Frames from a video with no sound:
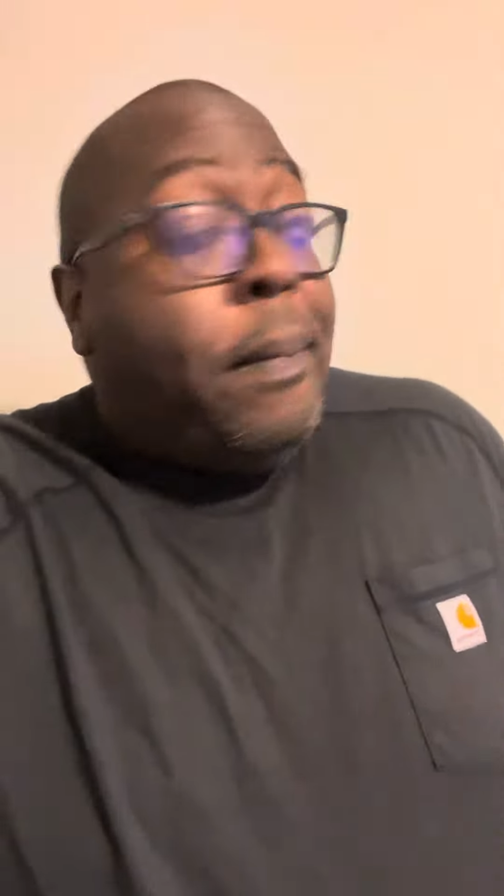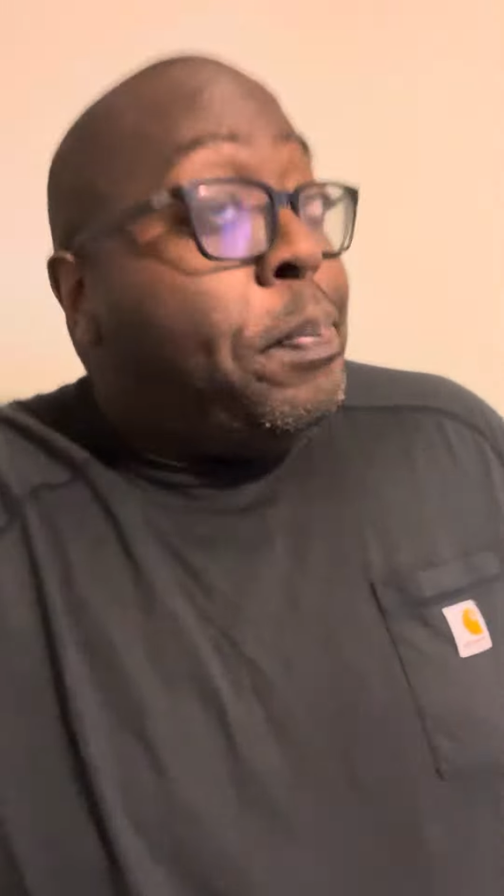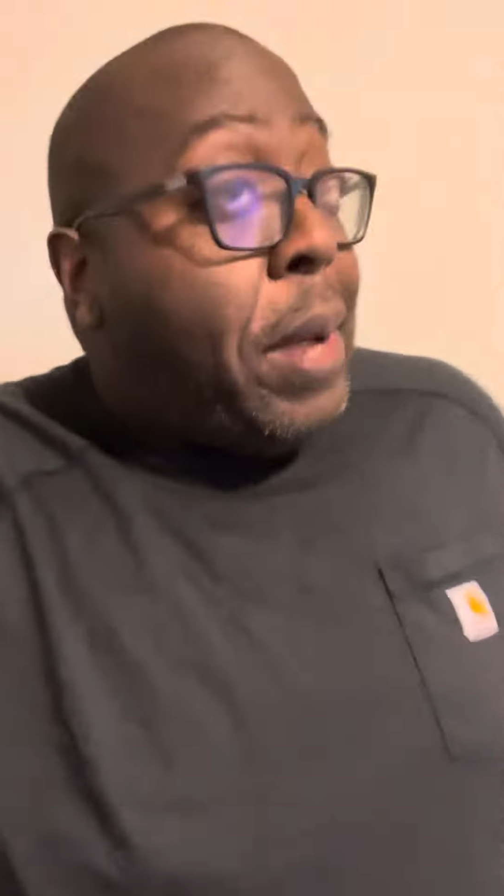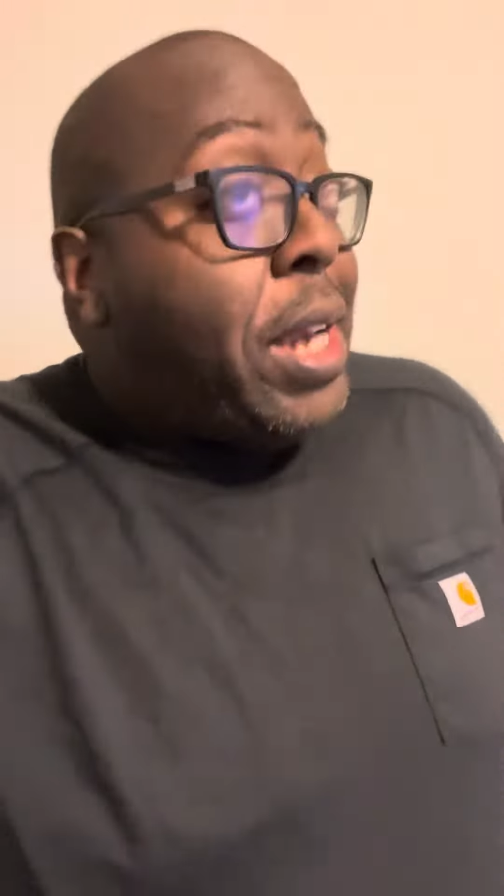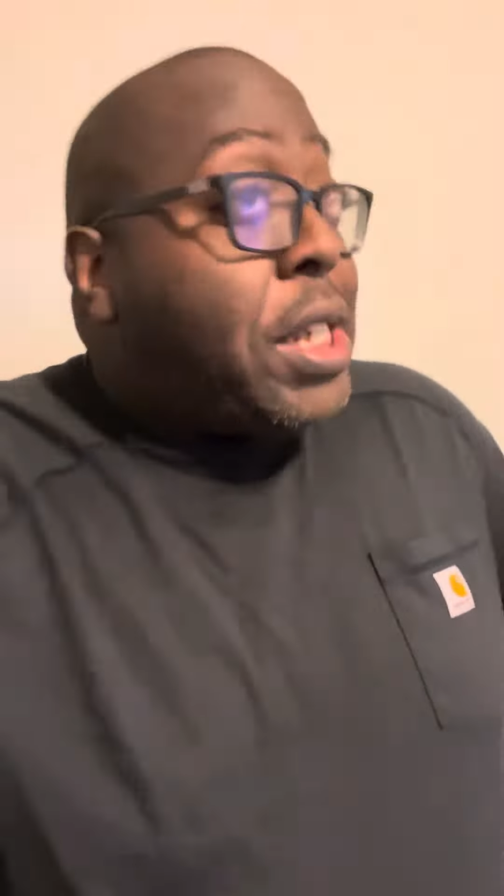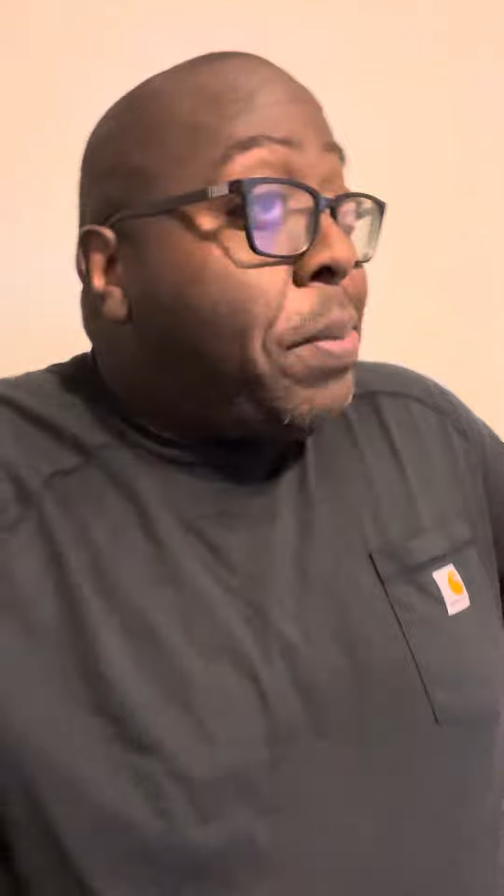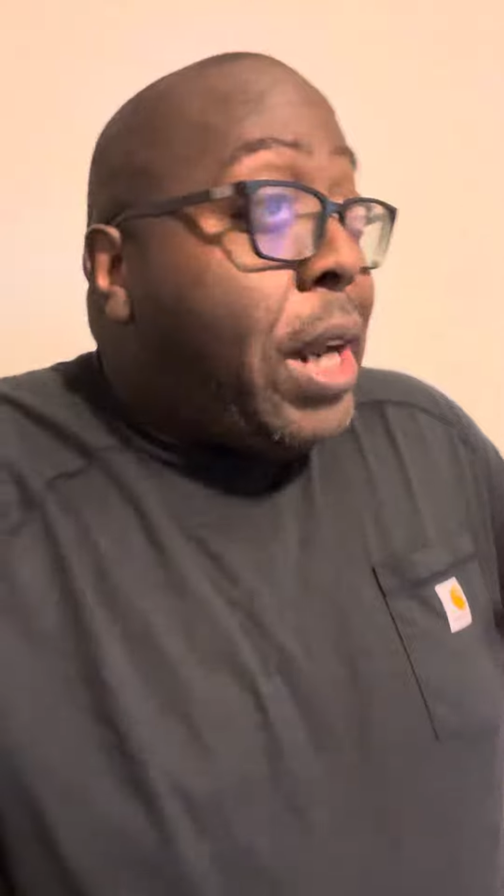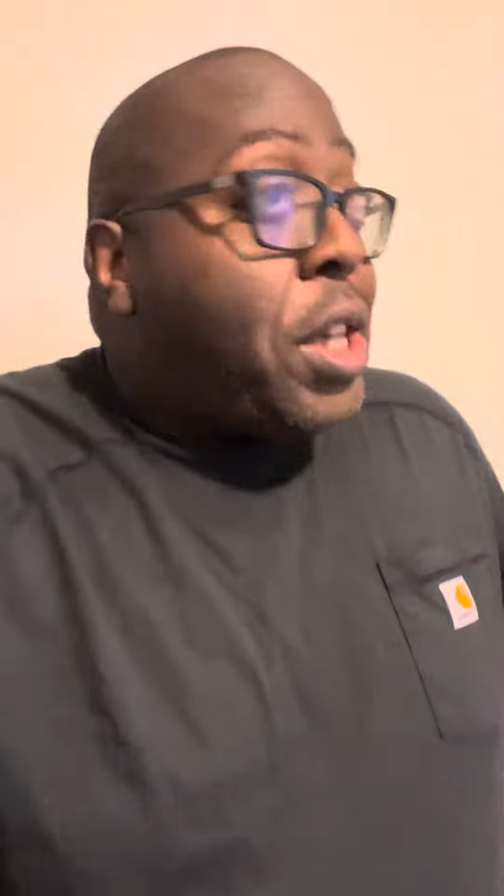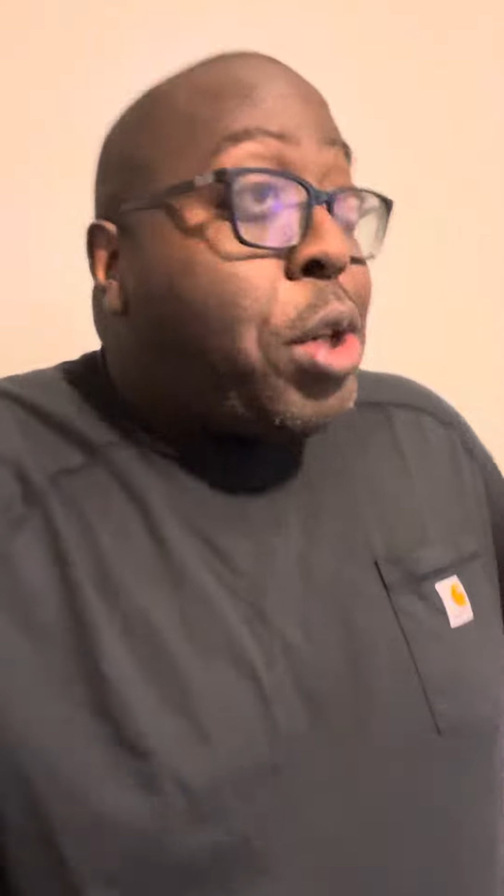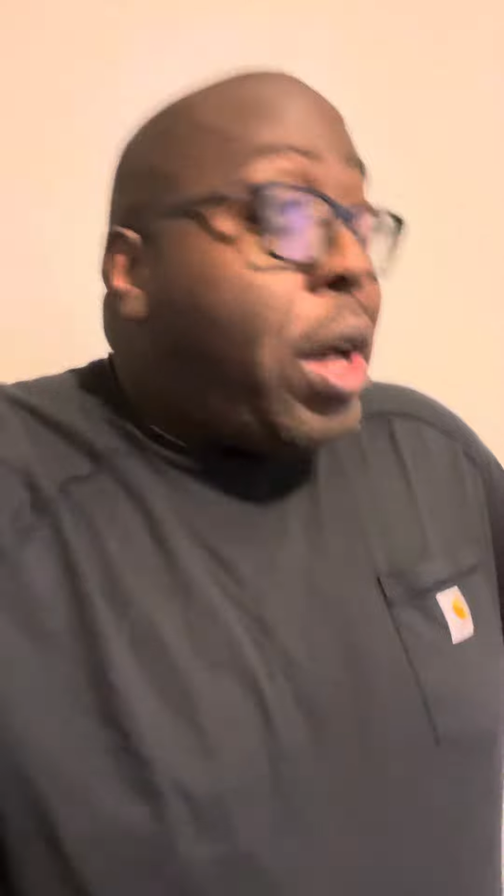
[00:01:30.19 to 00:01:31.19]
make some of
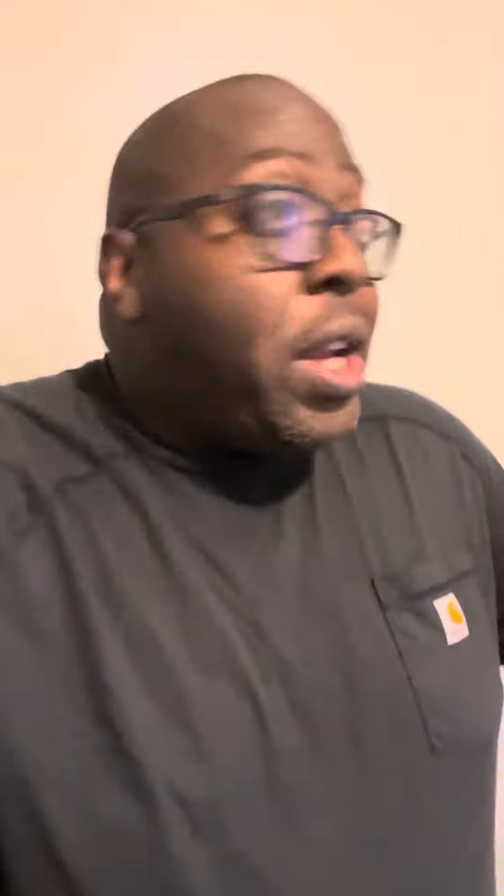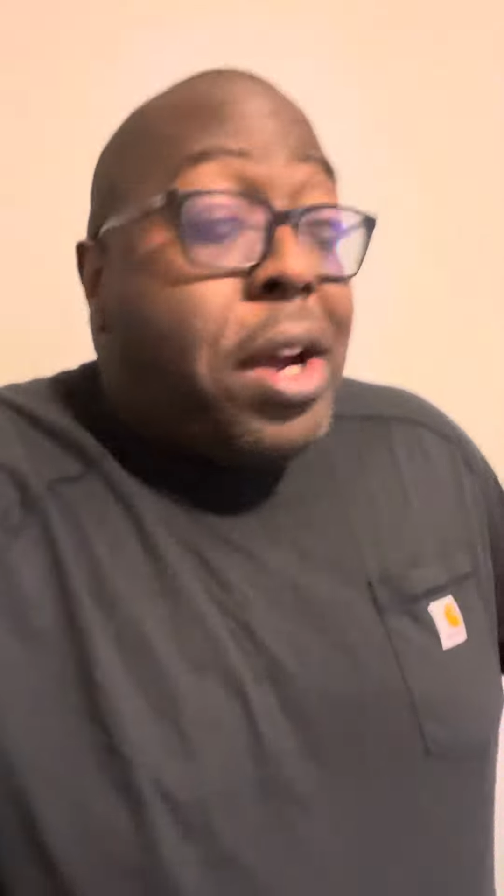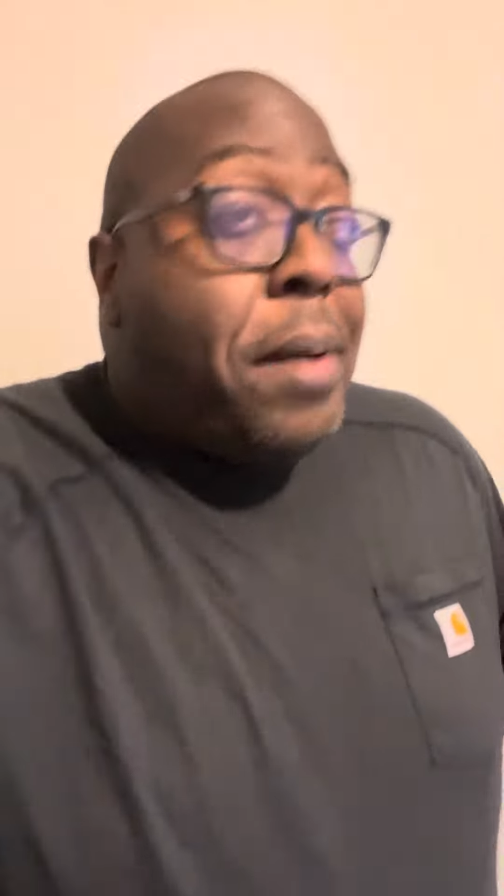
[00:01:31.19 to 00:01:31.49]
that Trae Young